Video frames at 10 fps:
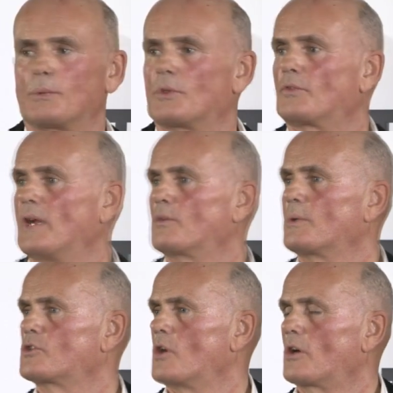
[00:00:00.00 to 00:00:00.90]
She was friends
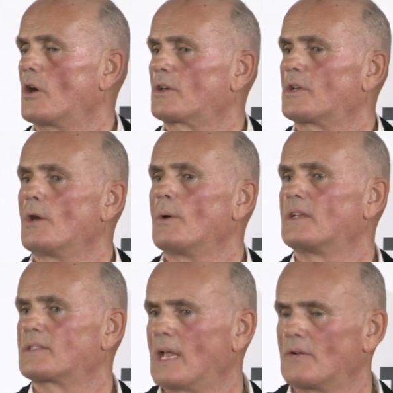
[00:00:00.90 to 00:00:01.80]
with Jean Cocteau
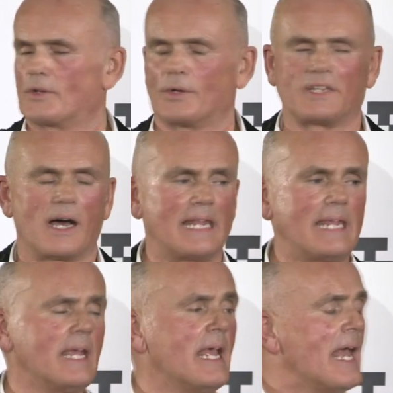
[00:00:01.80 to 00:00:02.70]
and Salvador
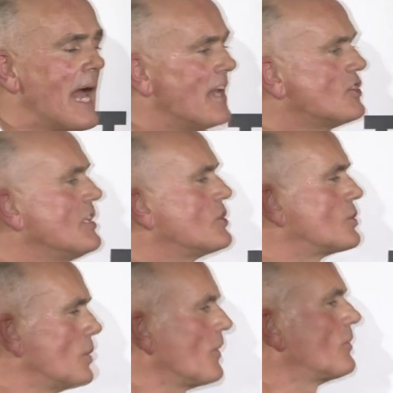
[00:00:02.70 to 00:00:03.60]
Dali, and she
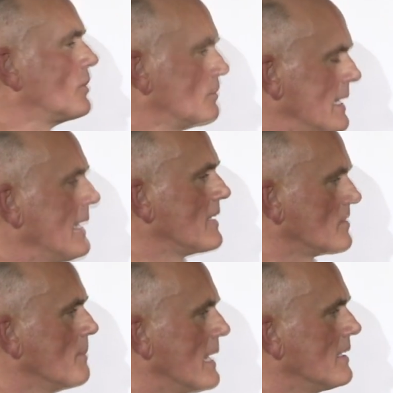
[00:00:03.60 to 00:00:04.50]
took
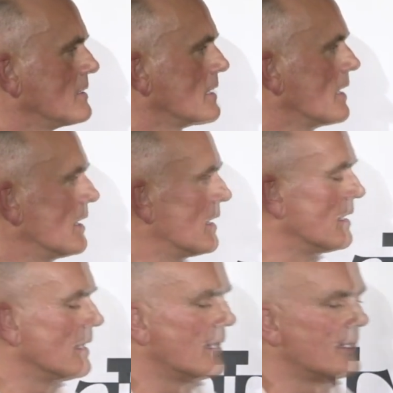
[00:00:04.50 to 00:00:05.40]
Surrealism into
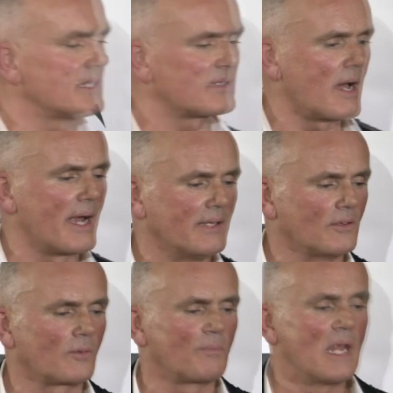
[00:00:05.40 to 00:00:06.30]
her uh,
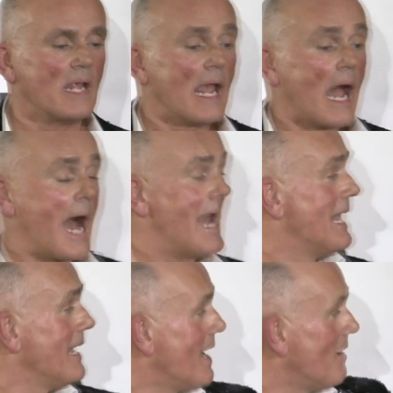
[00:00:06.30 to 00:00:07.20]
designs. I
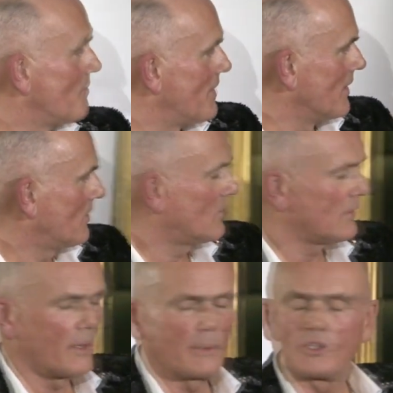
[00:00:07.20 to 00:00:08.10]
love this,
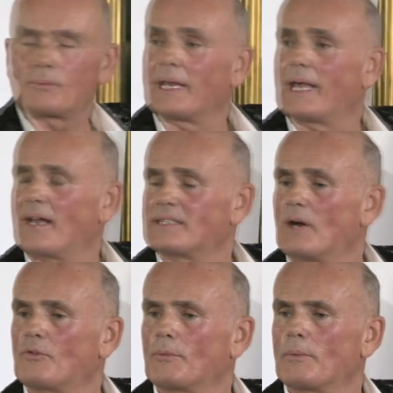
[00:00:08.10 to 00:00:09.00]
uh, which has been cut out.